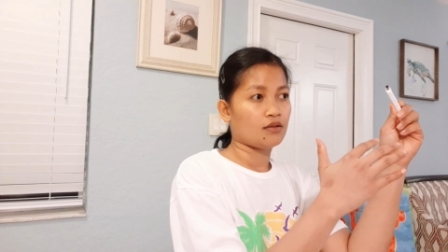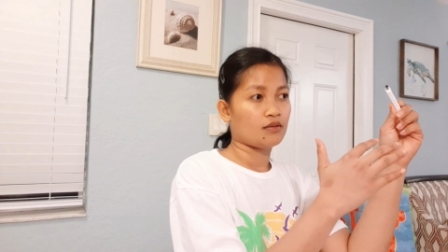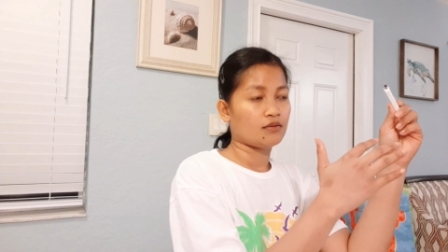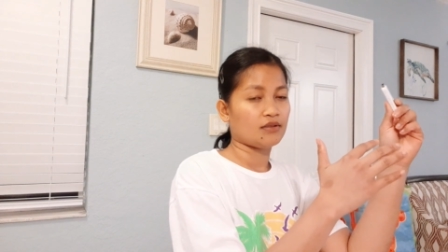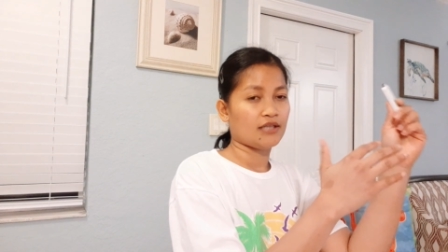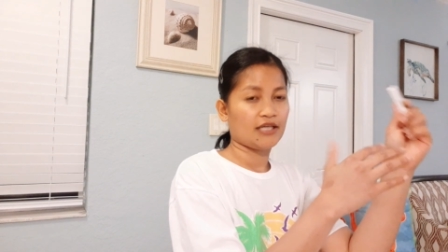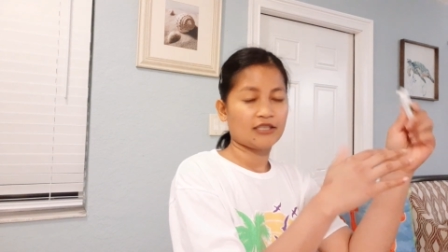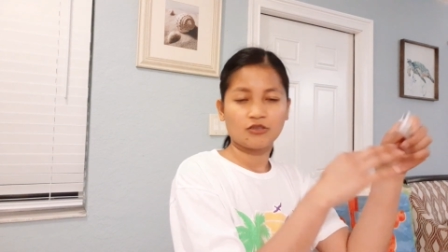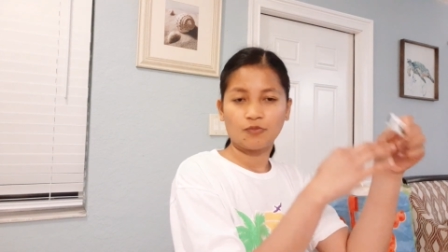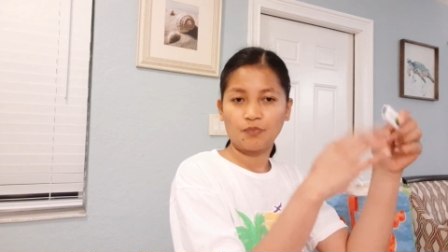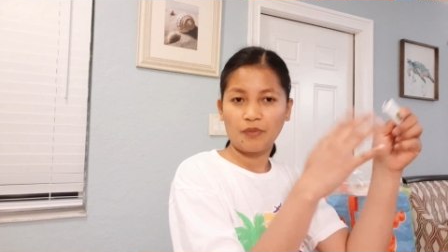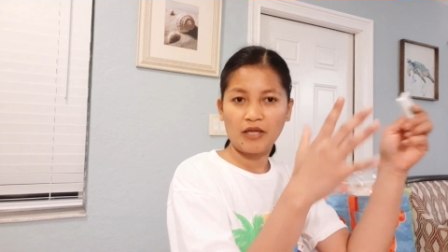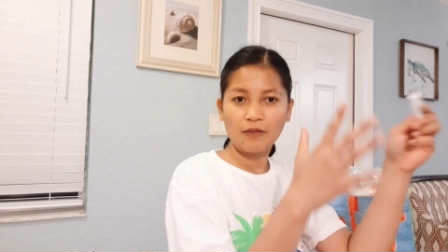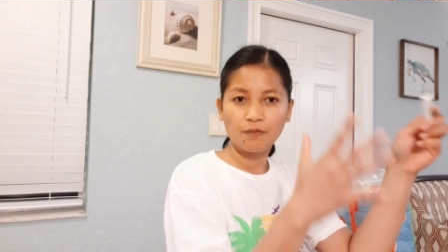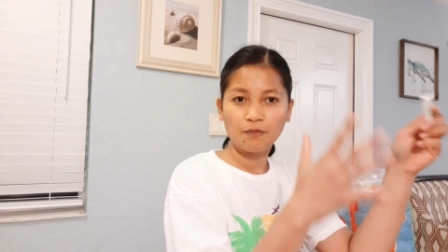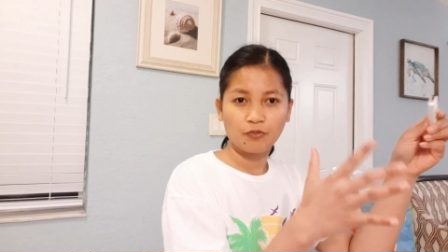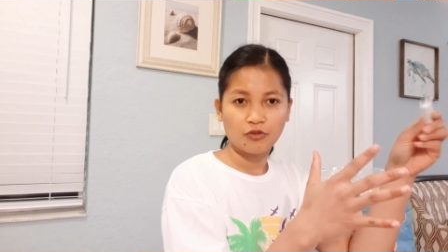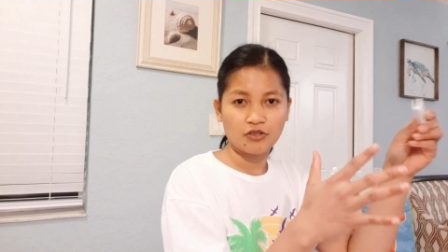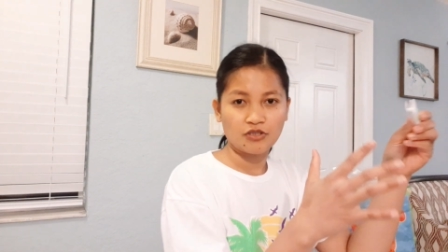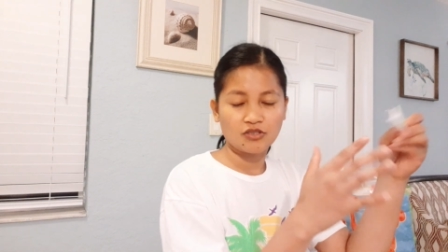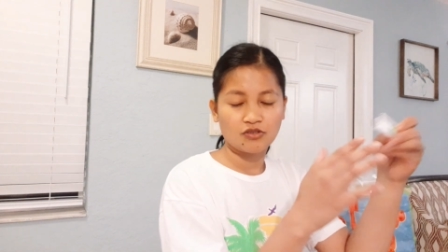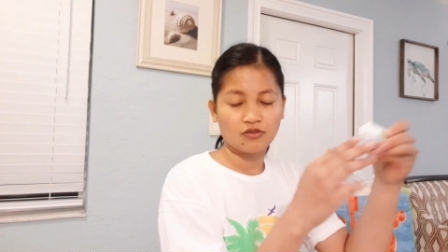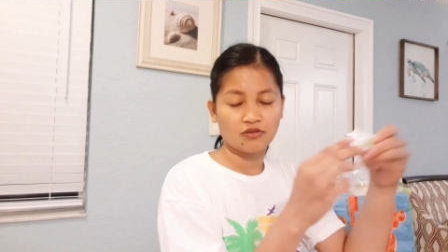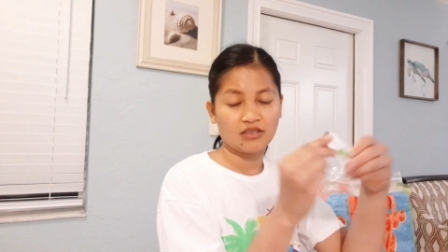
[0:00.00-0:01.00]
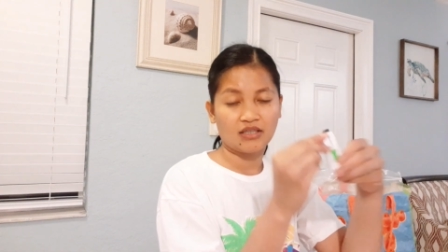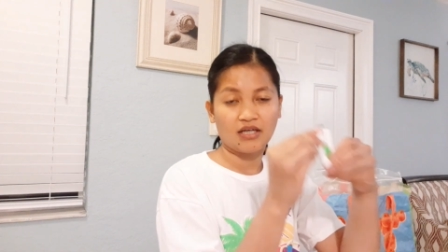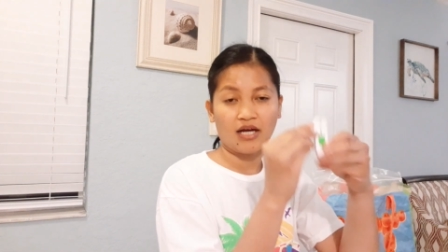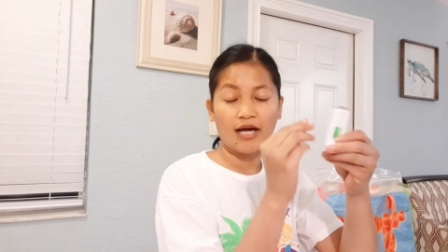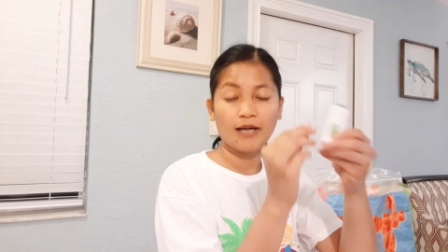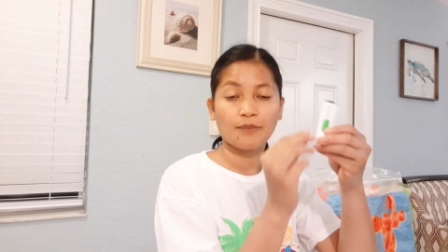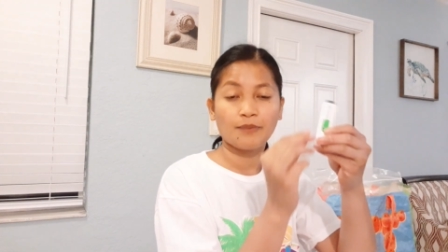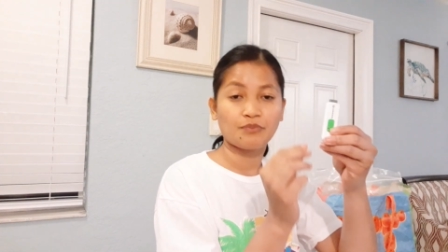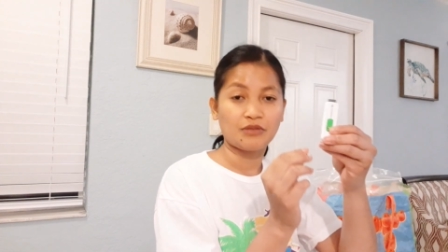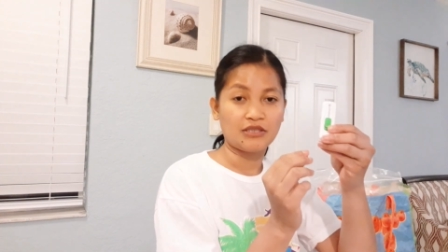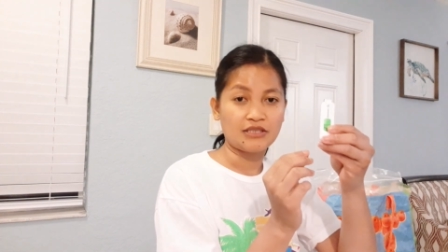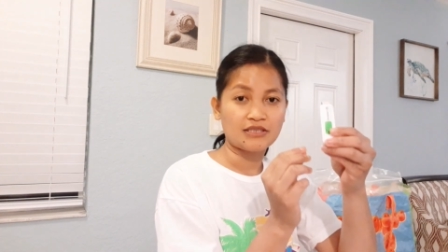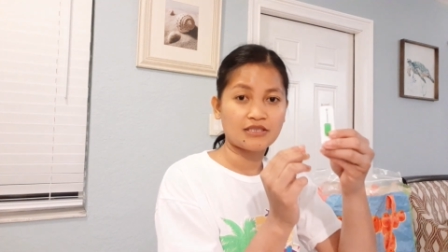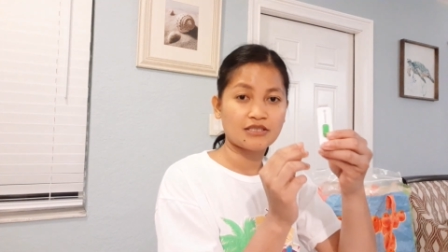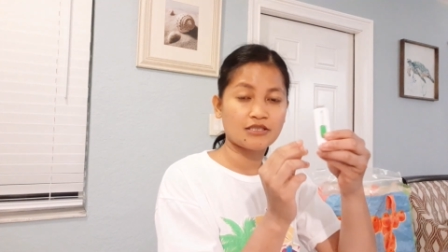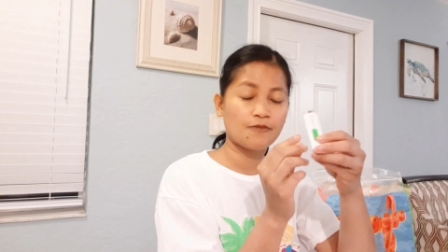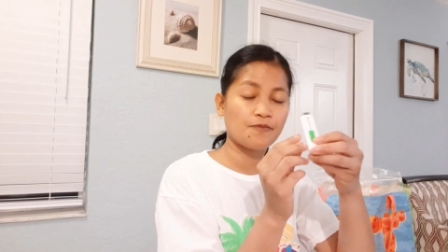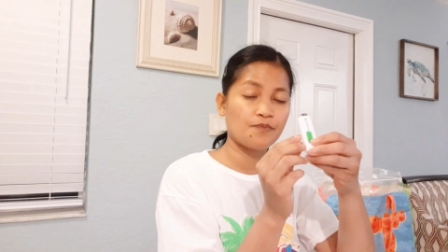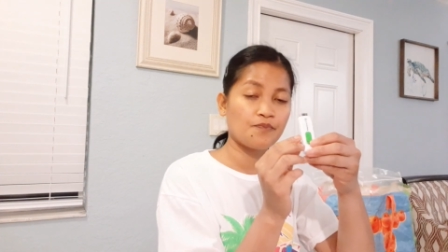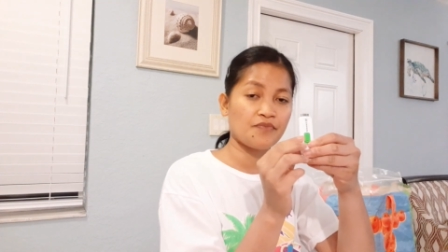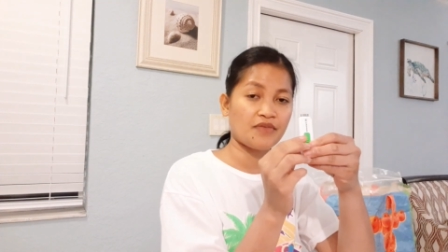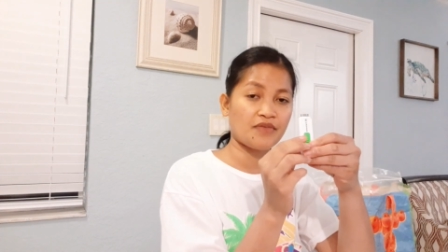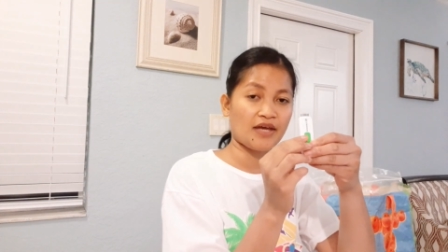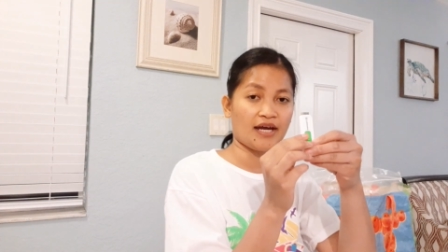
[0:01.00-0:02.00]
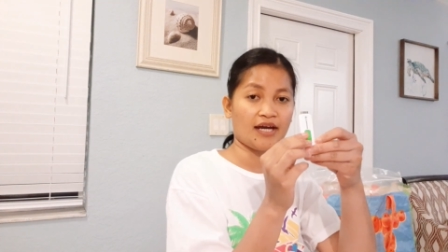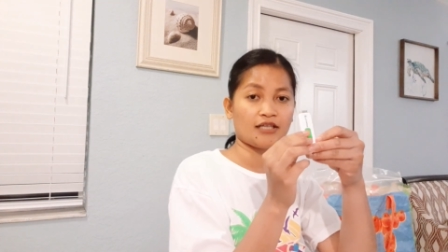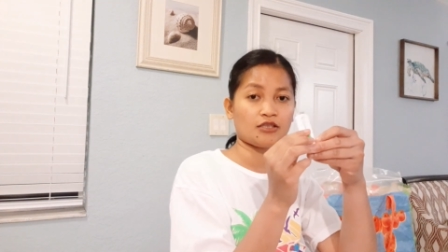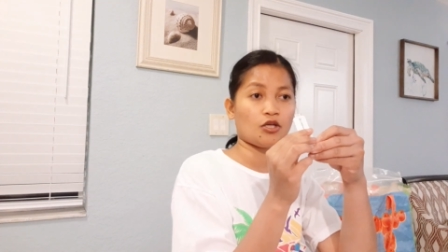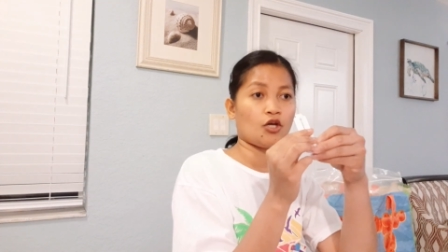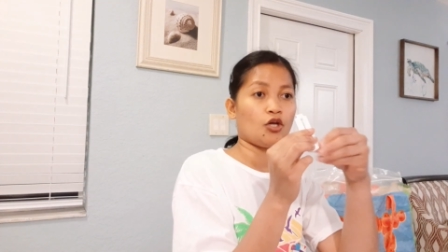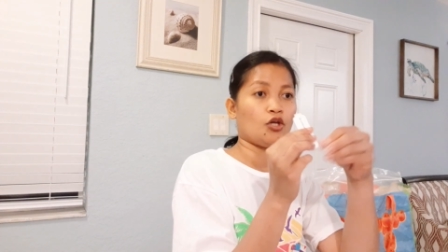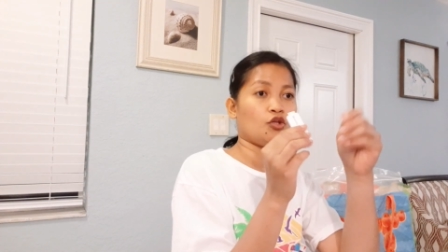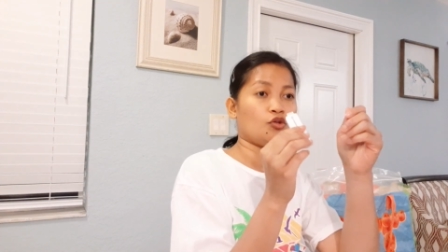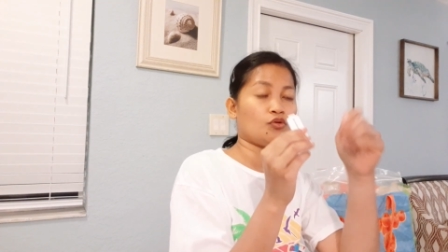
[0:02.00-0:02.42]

like the papers or the copies that